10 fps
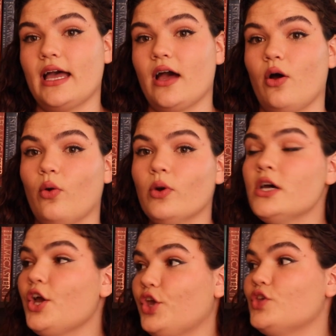how
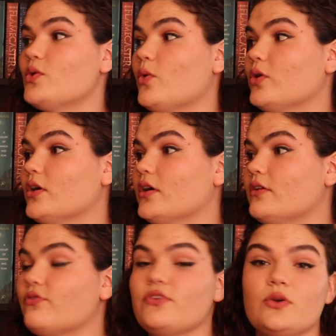
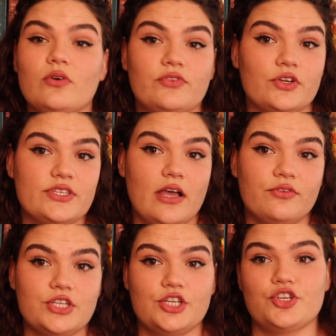your view of
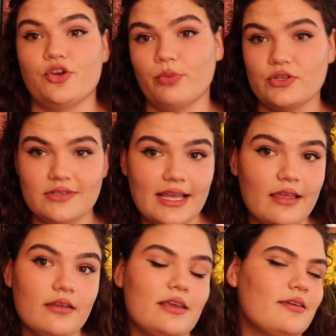yourself changes your
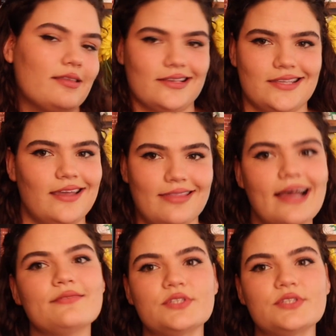personality, things like that.